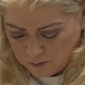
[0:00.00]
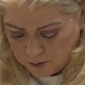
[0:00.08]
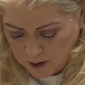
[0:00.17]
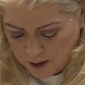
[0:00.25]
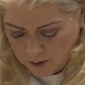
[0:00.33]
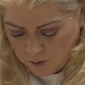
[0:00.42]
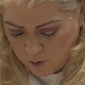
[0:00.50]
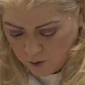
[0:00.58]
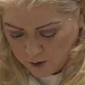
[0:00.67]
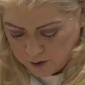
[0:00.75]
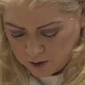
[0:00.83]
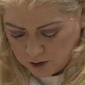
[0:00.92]
blood
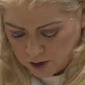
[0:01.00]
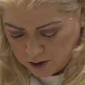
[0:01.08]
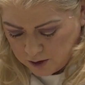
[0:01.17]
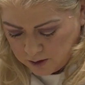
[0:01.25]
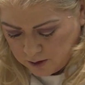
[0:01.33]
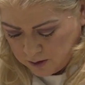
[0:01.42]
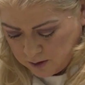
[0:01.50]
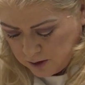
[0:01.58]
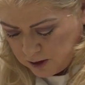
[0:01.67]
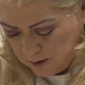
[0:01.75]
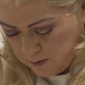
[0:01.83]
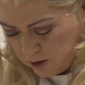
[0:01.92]
orange
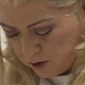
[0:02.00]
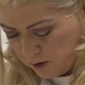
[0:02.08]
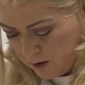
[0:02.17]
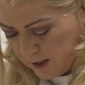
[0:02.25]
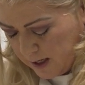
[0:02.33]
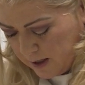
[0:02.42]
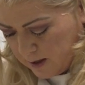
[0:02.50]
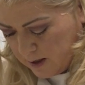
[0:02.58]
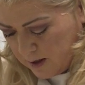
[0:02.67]
chimichurri.